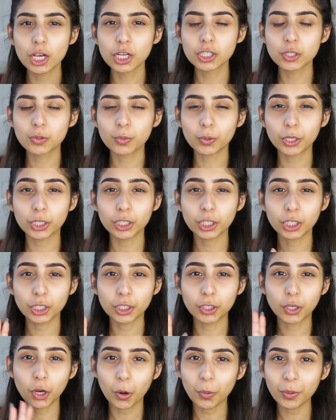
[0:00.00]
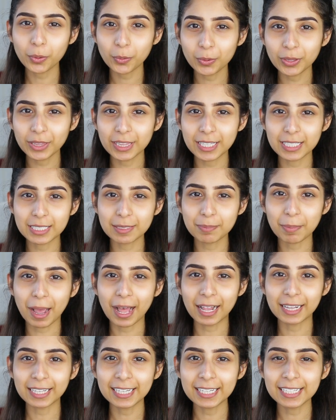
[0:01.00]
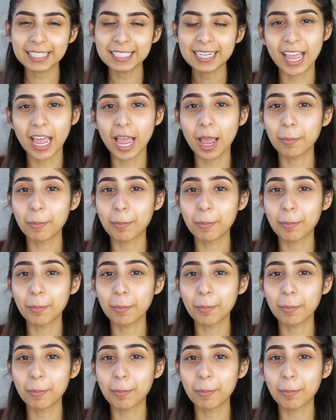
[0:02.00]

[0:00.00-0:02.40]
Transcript: So we're going to go on with this palette.